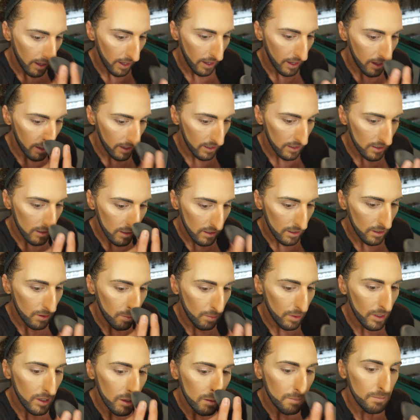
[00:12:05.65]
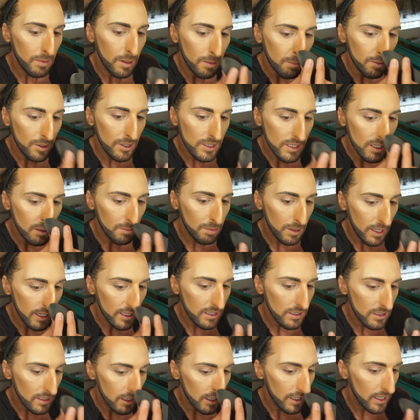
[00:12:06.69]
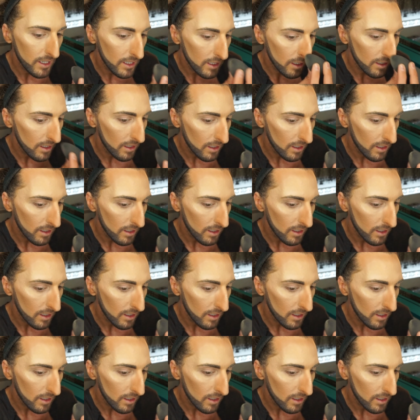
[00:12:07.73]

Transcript: in with my beauty blender.